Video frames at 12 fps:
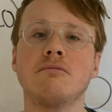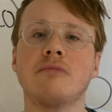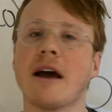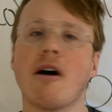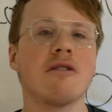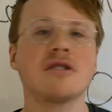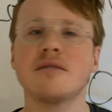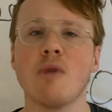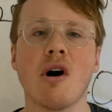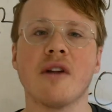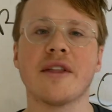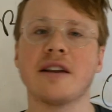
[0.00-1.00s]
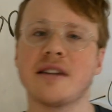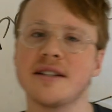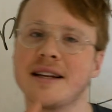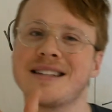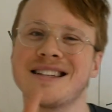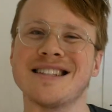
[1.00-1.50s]
They are small. It
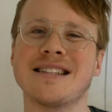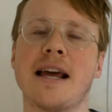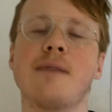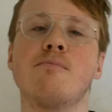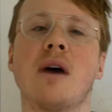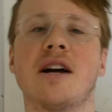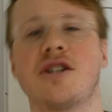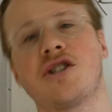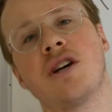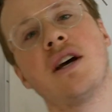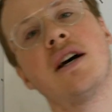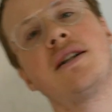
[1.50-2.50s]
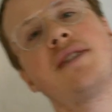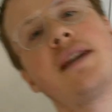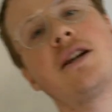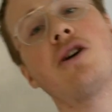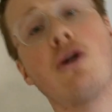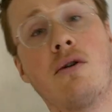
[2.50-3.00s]
doesn't take much to
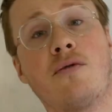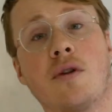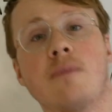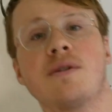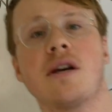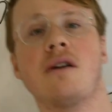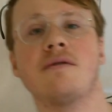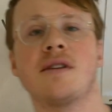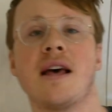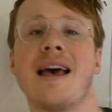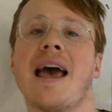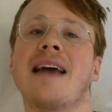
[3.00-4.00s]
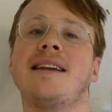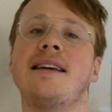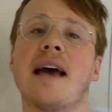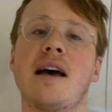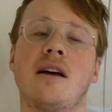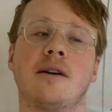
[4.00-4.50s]
encode for themselves, and
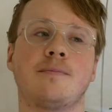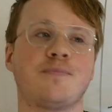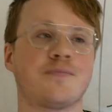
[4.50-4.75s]
yet